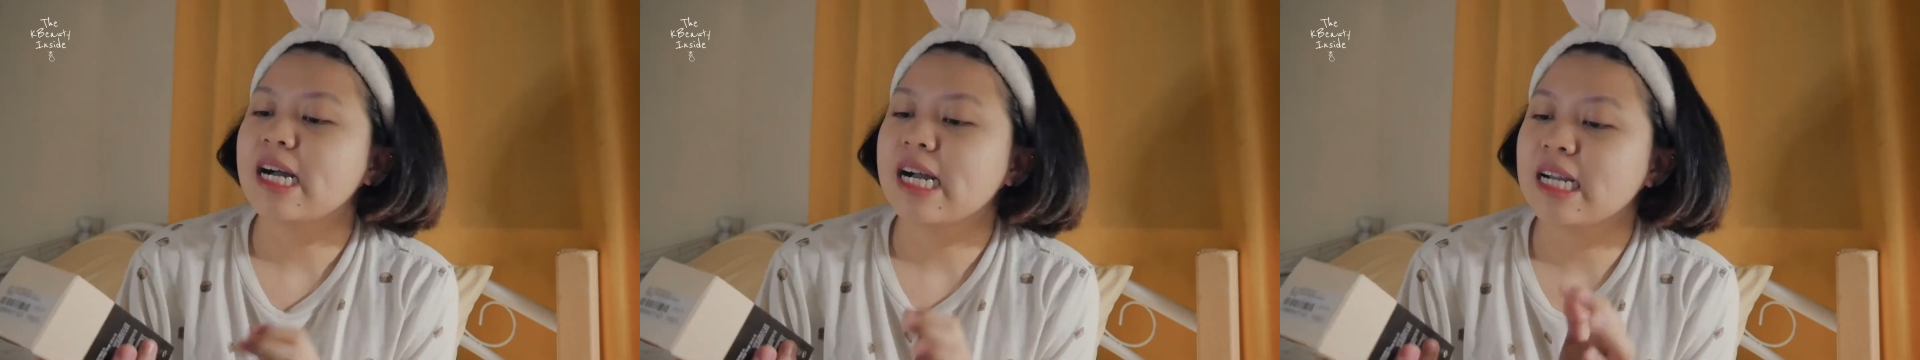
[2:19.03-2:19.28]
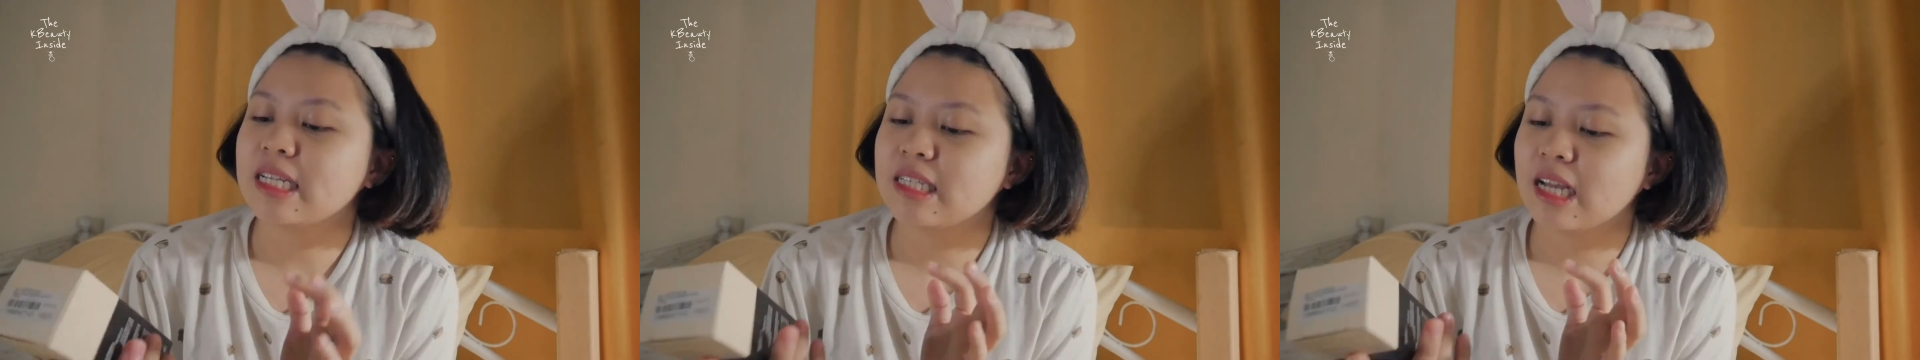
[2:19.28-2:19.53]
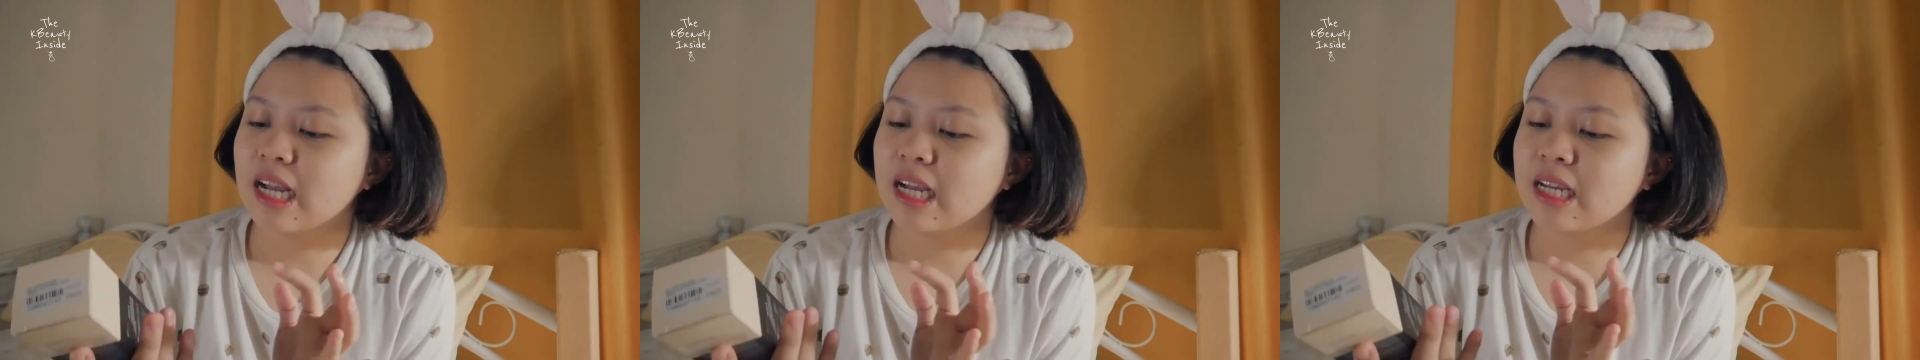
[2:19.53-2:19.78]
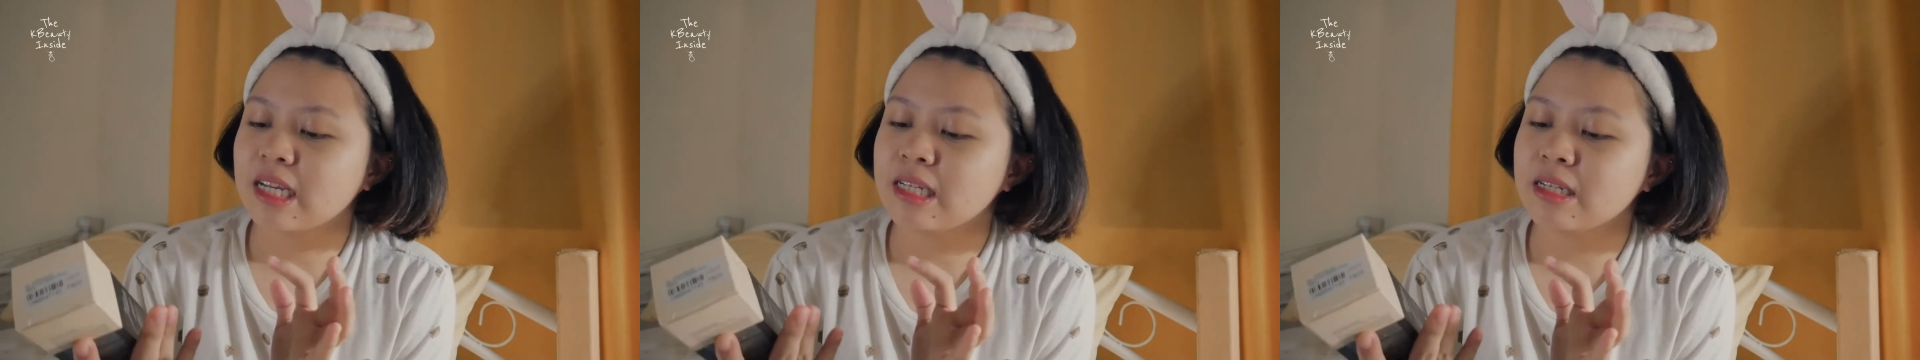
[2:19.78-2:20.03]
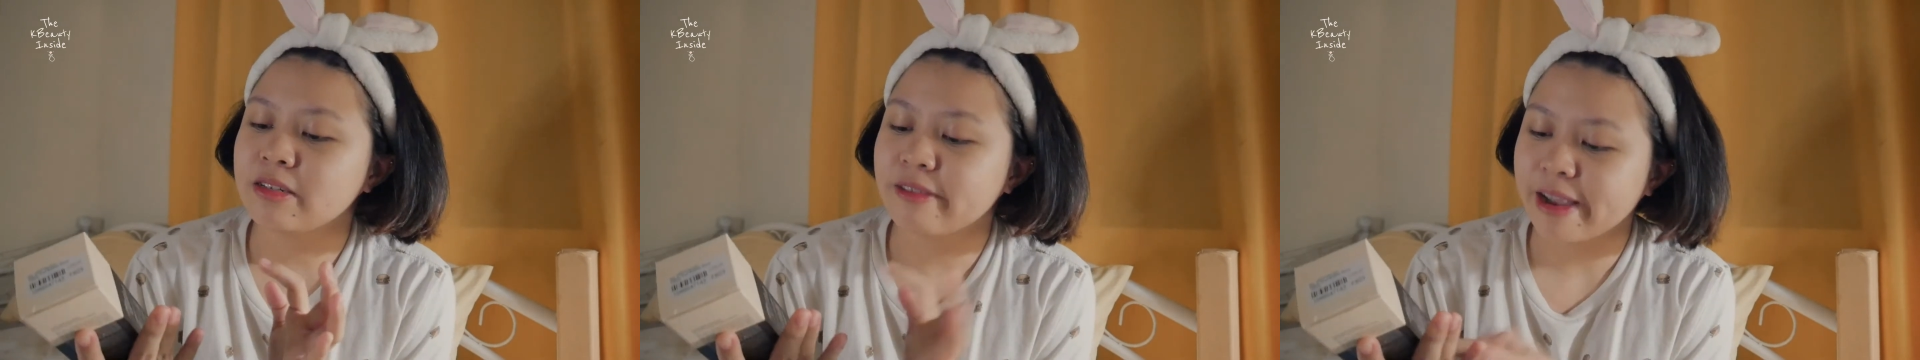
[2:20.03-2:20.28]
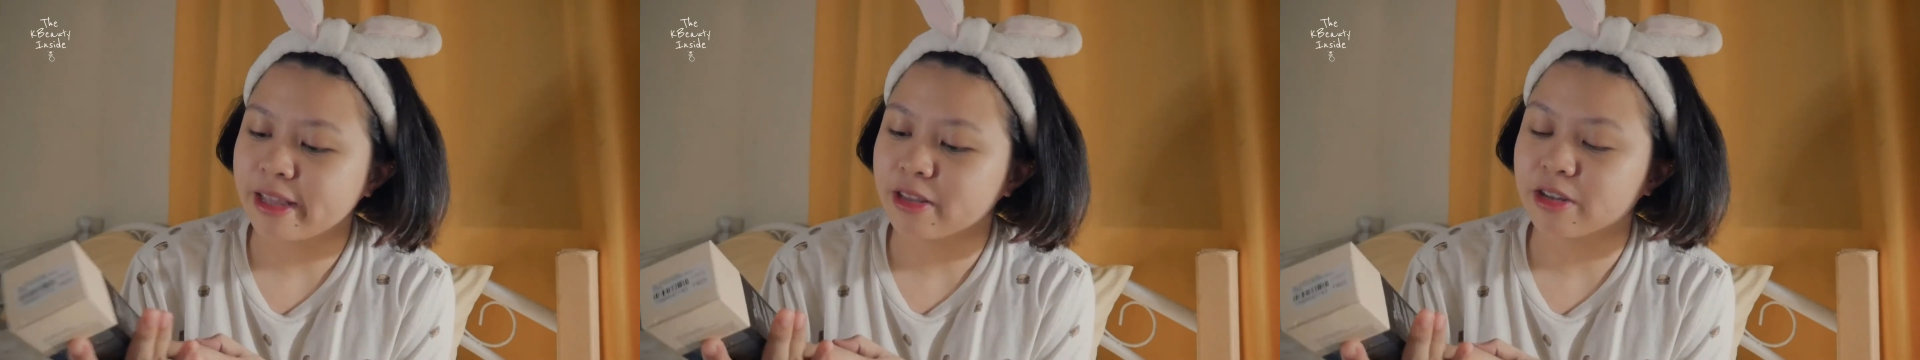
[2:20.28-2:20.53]
As I
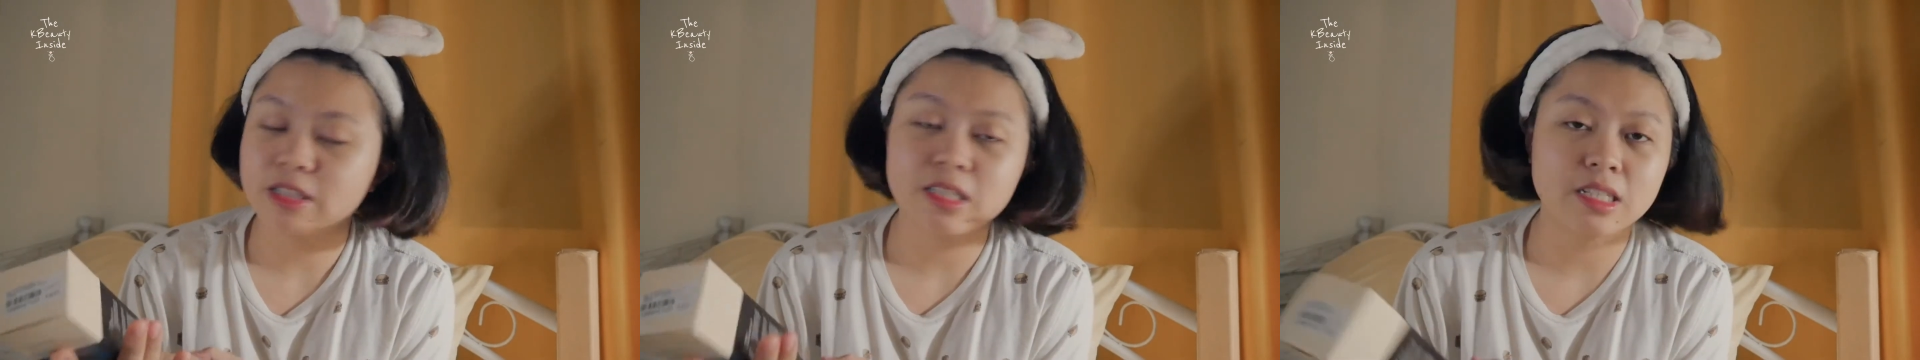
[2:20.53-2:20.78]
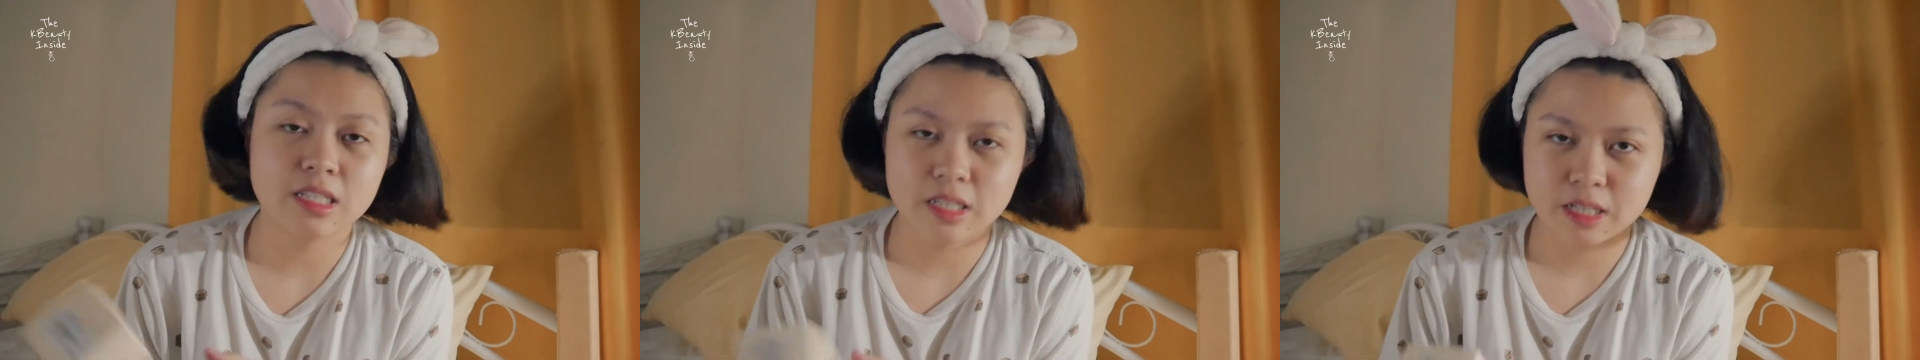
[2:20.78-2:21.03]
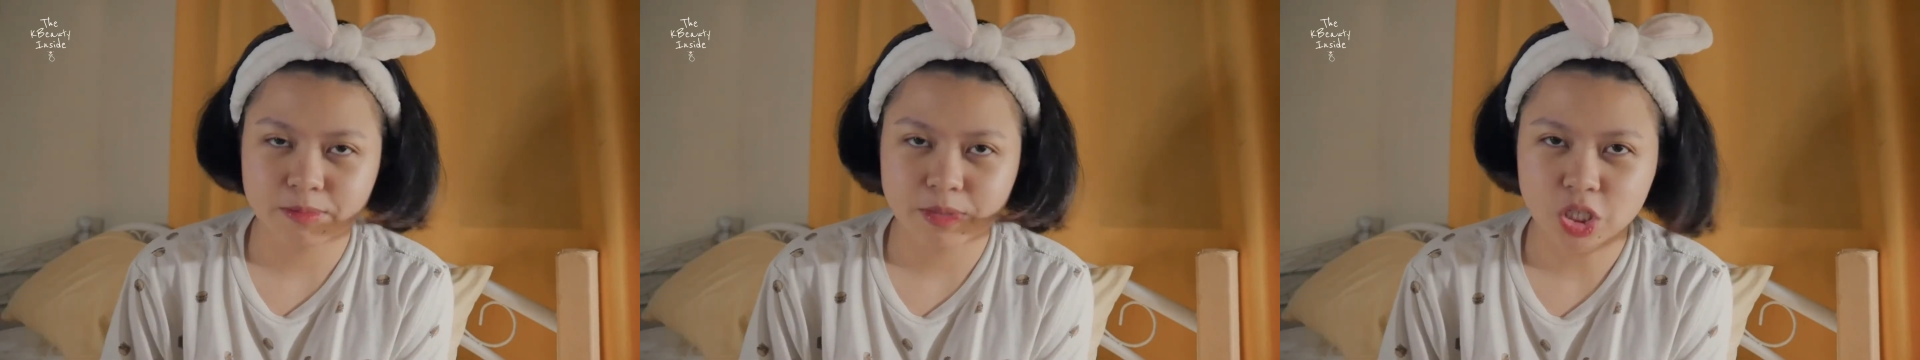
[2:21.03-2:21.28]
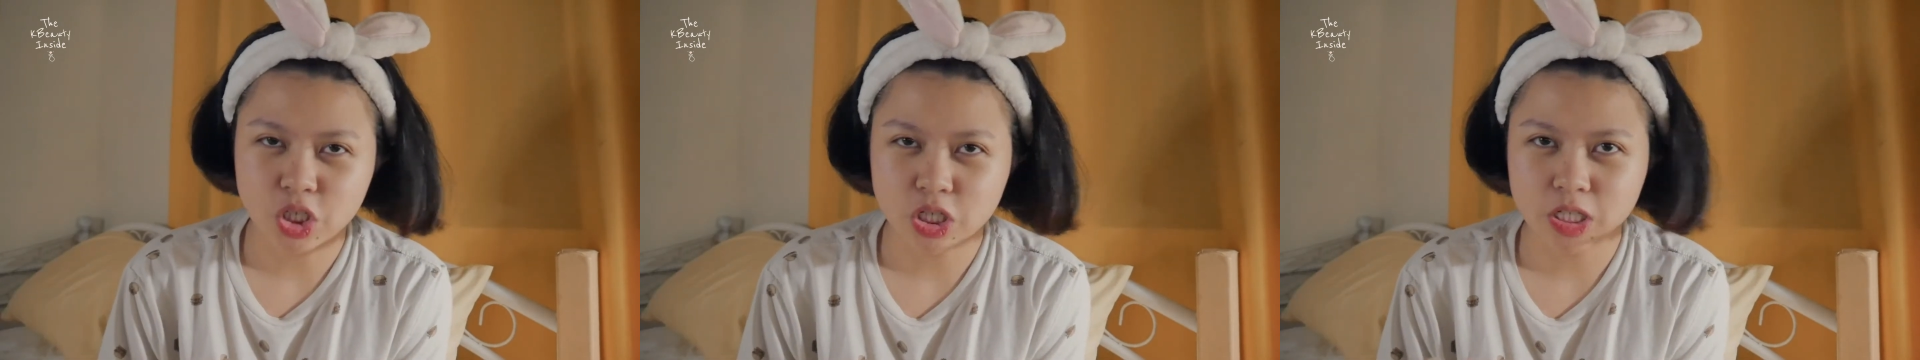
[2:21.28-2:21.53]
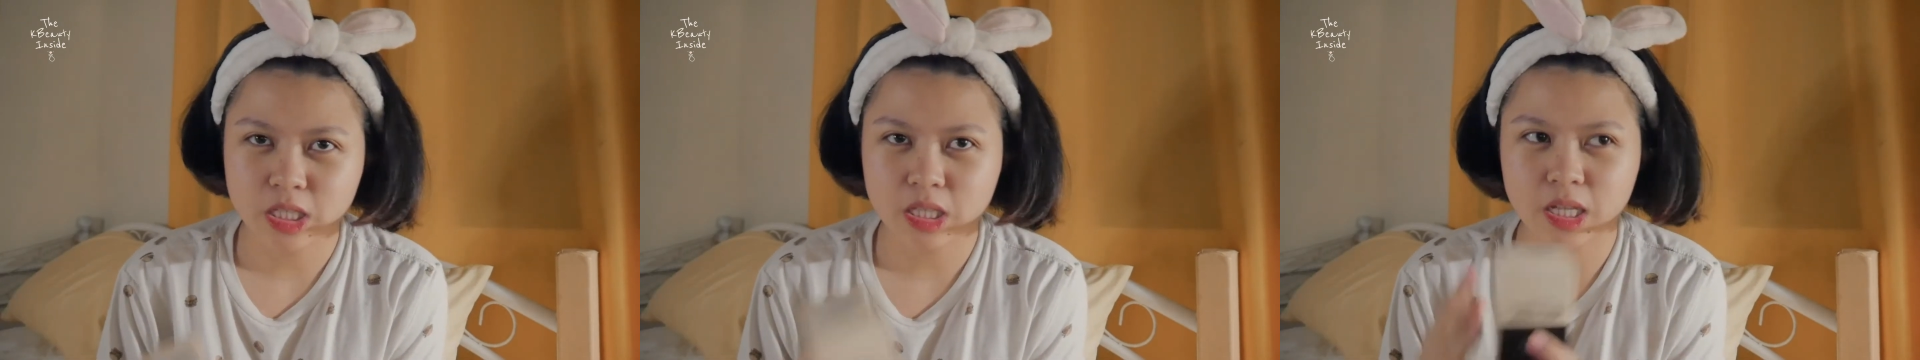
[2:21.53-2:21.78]
read on the description,